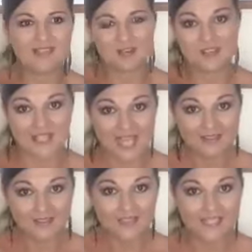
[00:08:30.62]

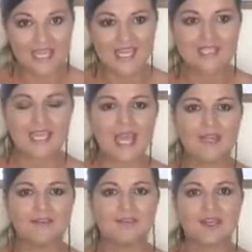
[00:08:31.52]
sentences,
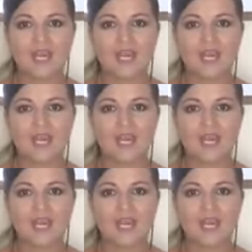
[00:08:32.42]
and